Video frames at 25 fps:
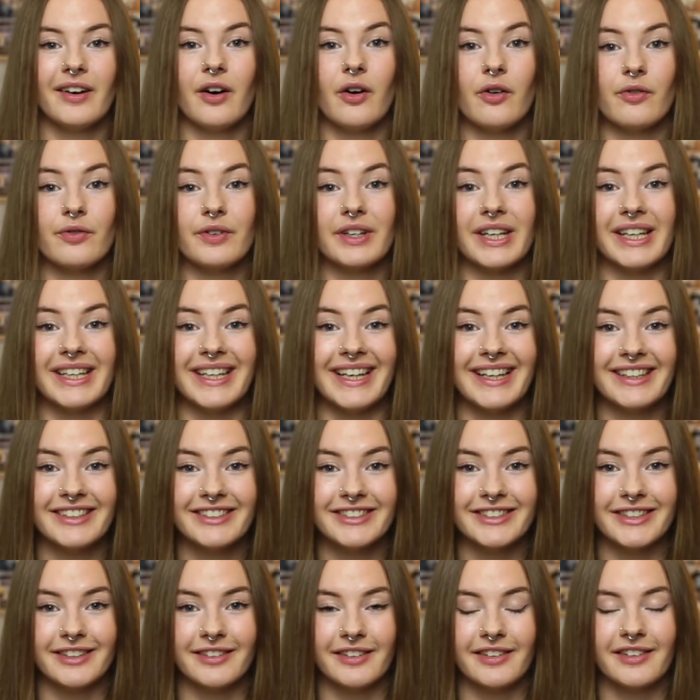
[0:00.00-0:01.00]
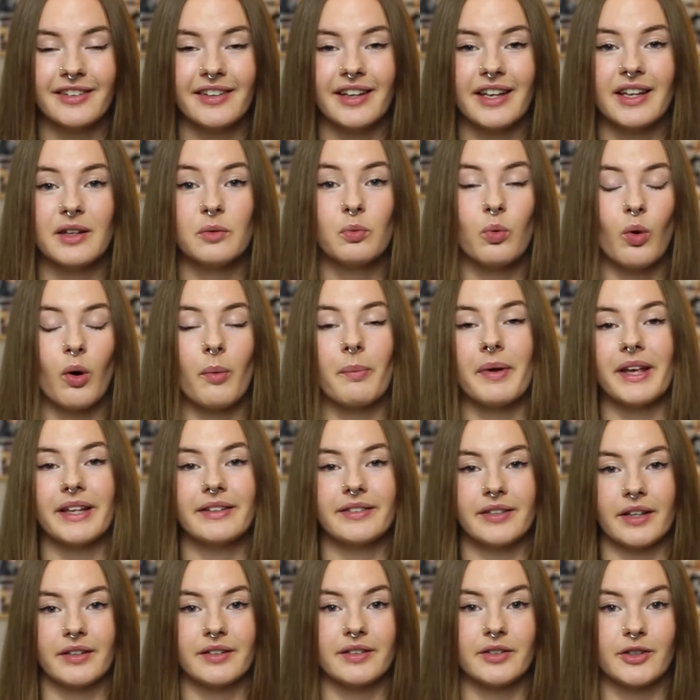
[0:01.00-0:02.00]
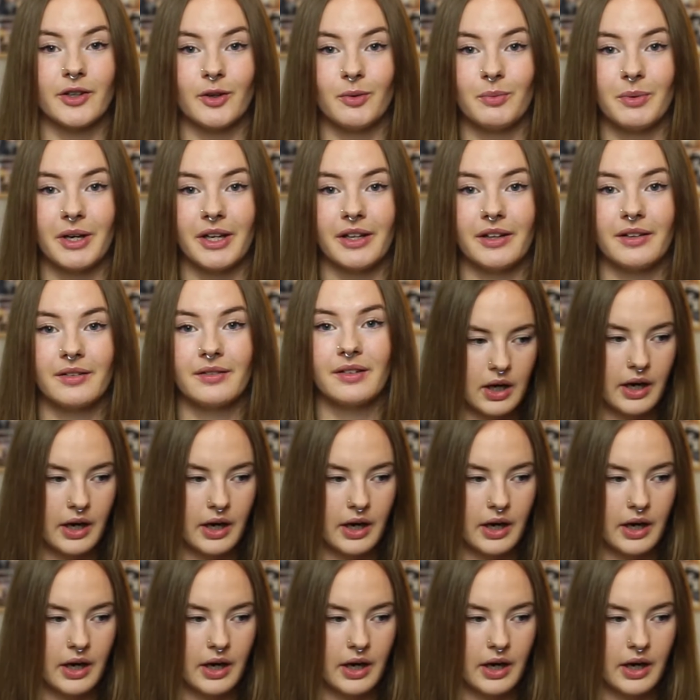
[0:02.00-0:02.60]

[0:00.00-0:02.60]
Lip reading: of connection is what makes us human.